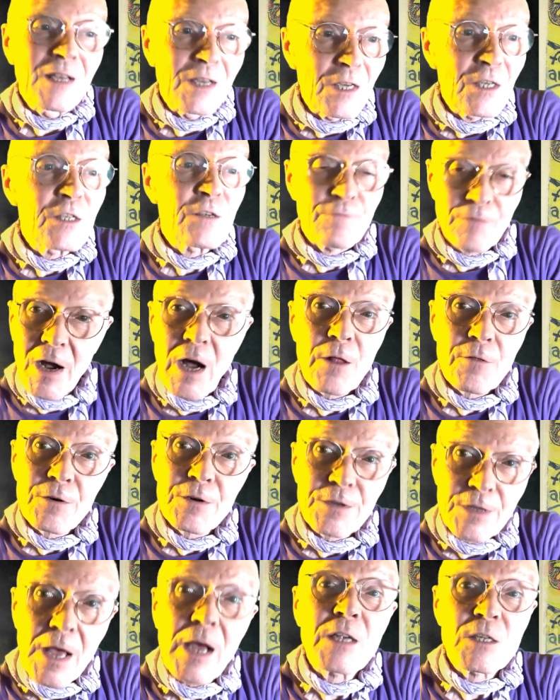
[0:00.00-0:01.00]
his
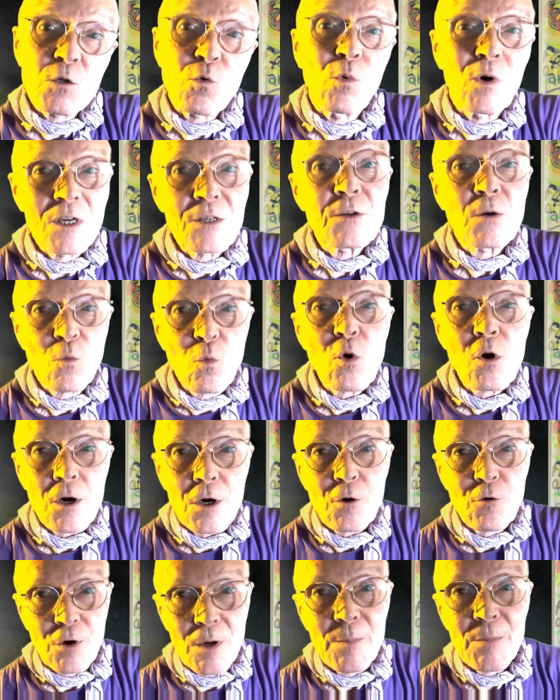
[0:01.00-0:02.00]
father, yes, was a
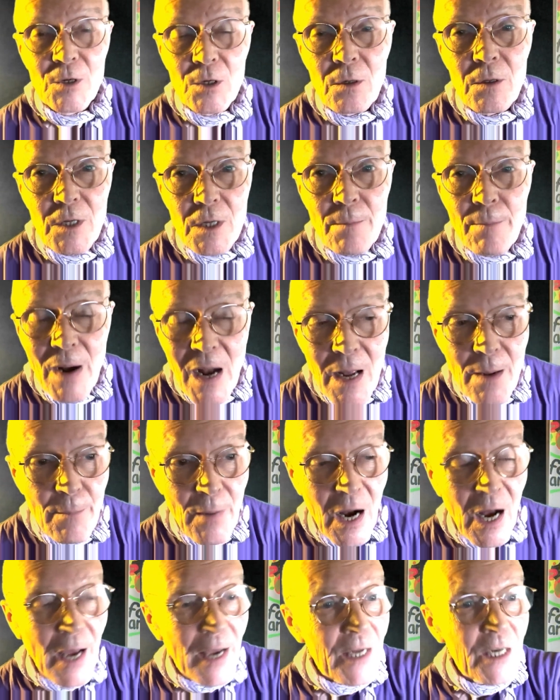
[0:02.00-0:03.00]
war criminal in my
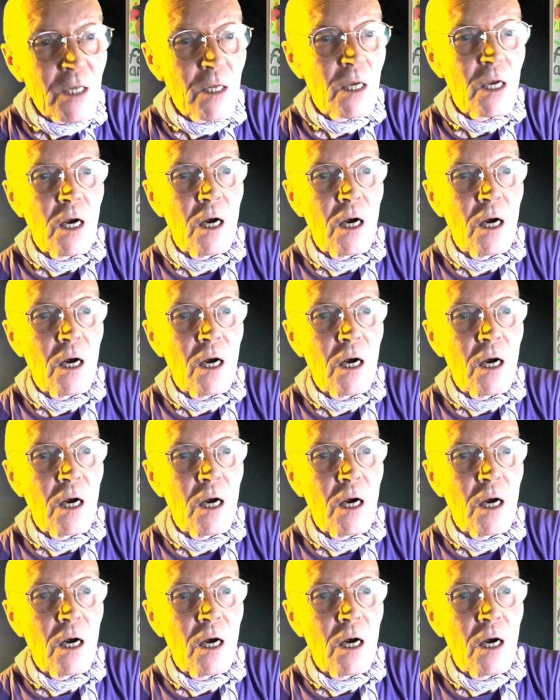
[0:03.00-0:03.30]
mind,